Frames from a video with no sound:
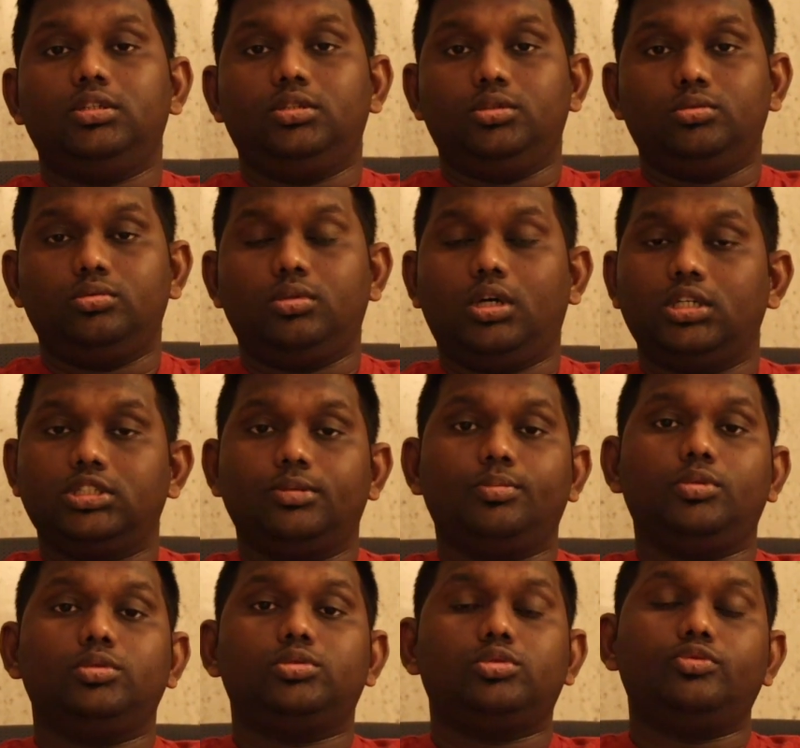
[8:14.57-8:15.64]
you are
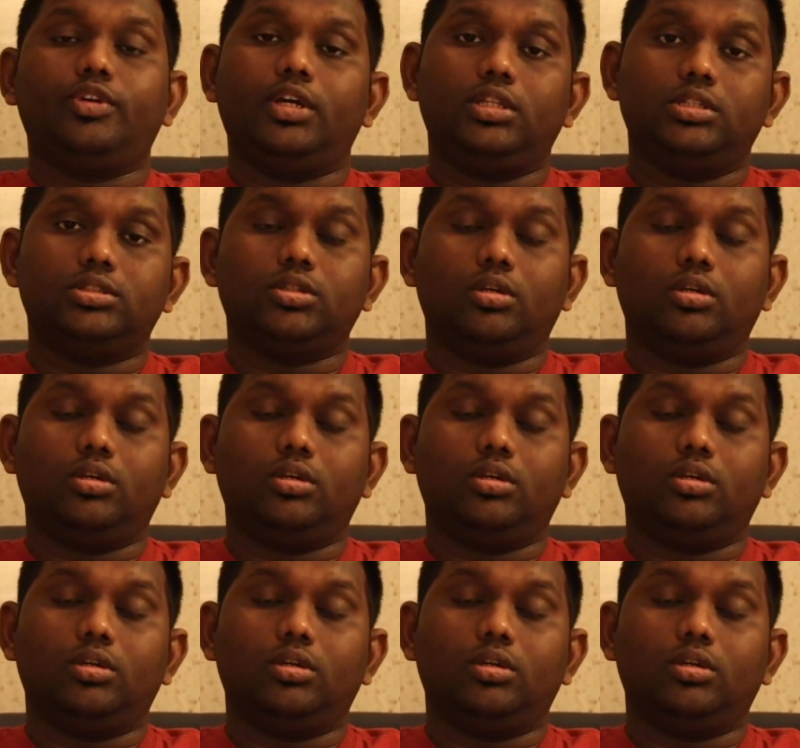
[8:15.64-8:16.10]
supposed to wear this